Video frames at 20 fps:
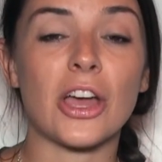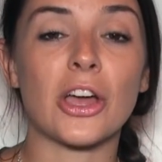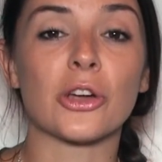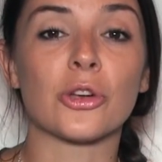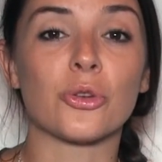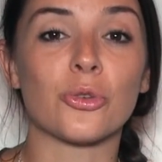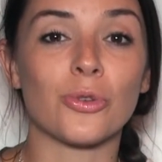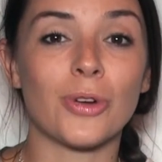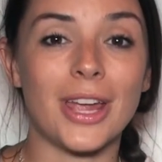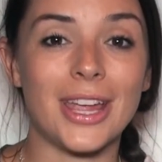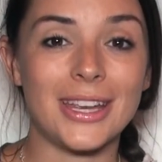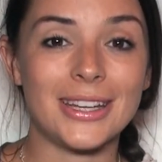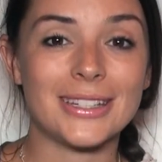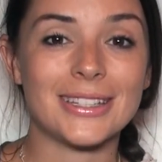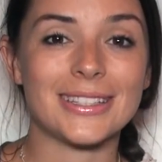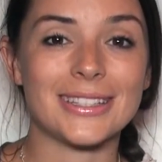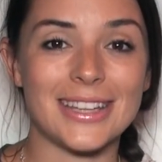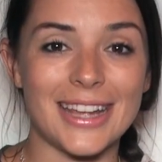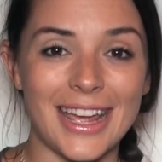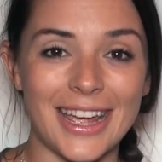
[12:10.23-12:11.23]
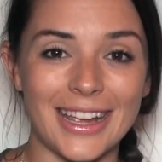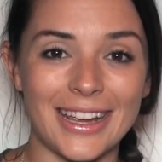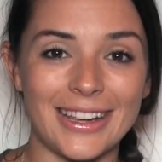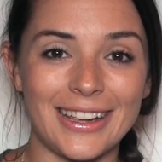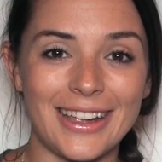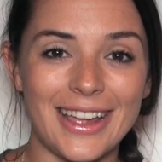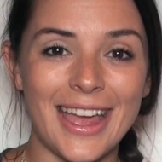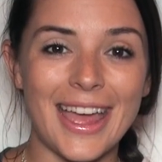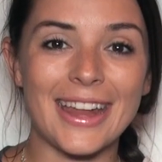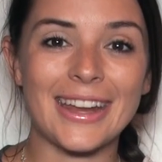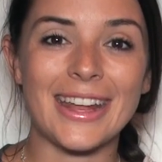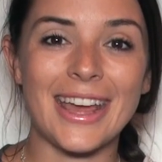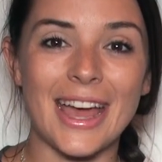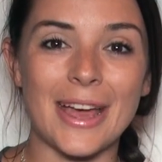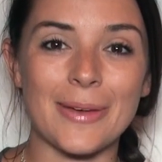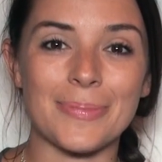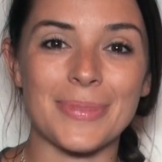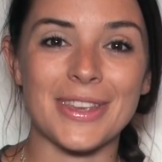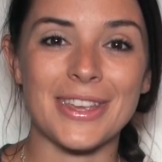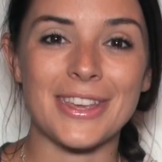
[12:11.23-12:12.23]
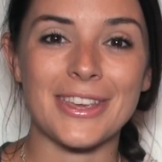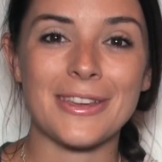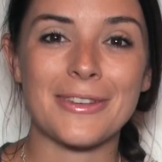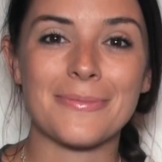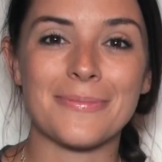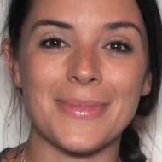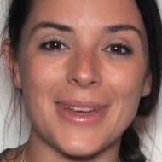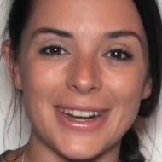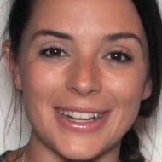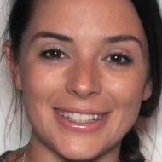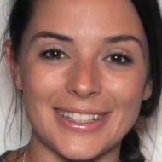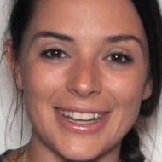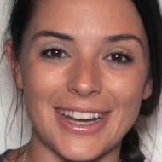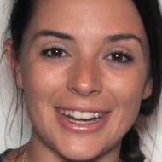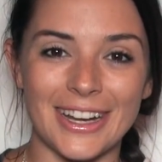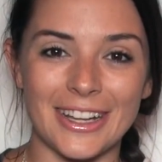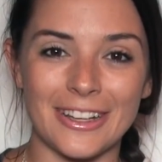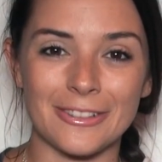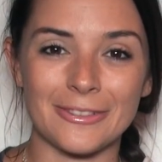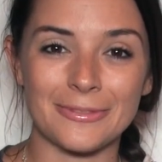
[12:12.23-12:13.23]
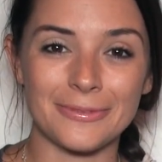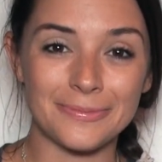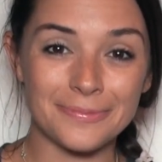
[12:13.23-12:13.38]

a great day and happy meditating.